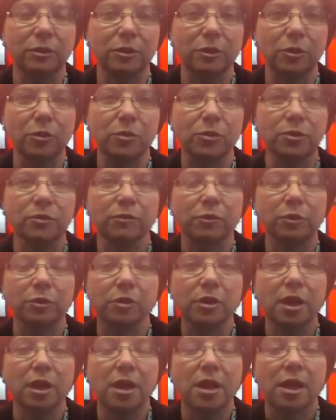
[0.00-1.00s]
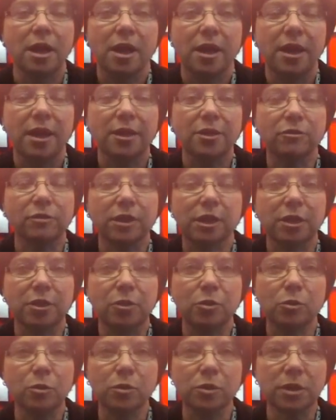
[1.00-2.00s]
use for heat treating
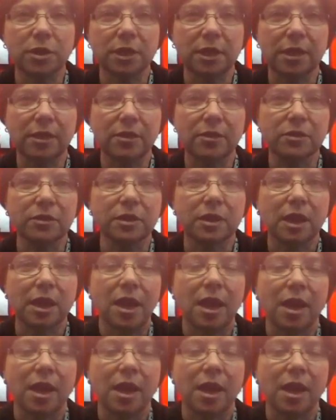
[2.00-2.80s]
tool steels,